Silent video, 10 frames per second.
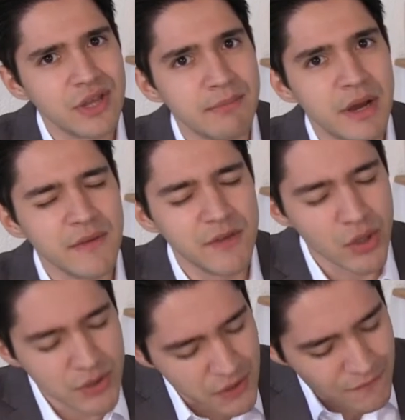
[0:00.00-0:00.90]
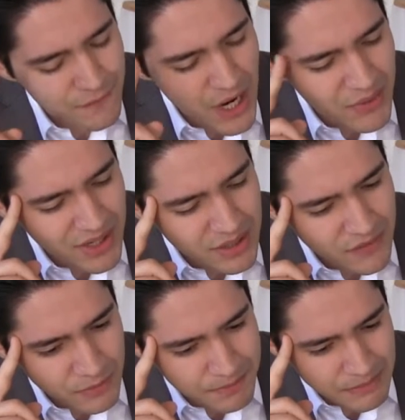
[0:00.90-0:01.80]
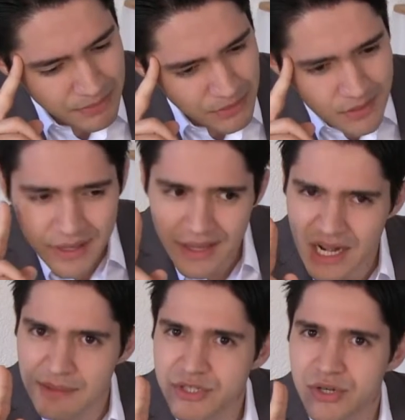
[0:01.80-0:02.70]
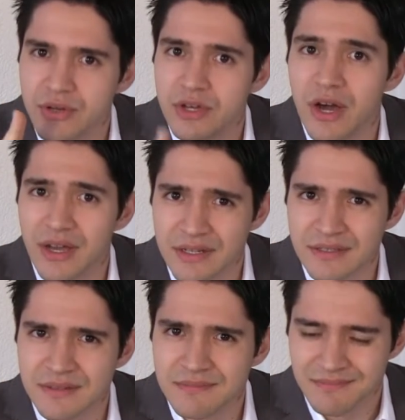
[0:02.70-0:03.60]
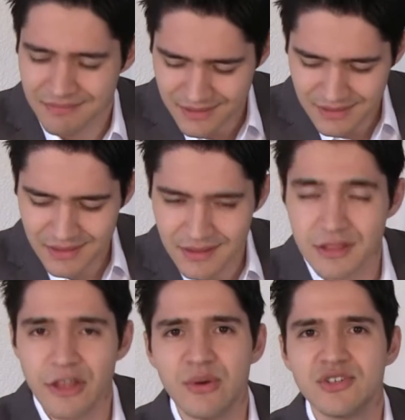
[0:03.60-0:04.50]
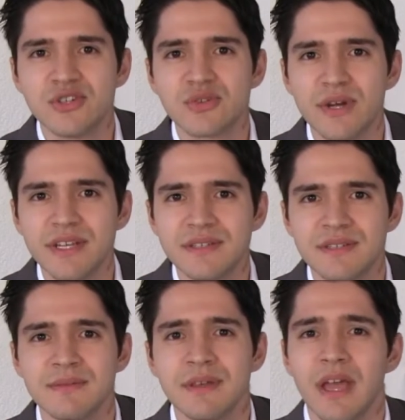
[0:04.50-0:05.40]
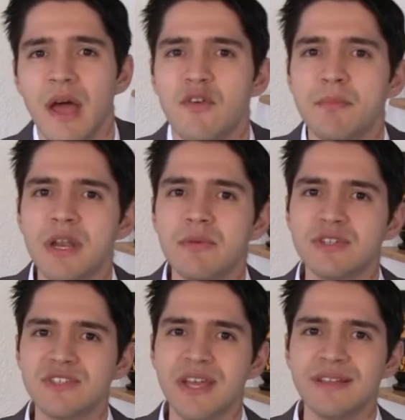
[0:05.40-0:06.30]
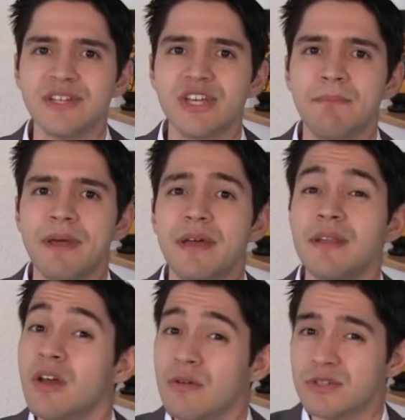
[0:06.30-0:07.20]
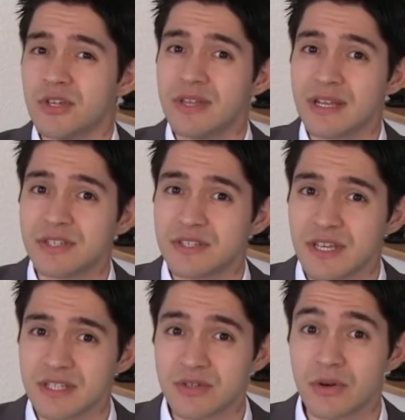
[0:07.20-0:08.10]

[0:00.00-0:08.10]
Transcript: that my viewers are very clever people, and I'm sure you got it. Low interest rates, everybody was saying that Japan was the next success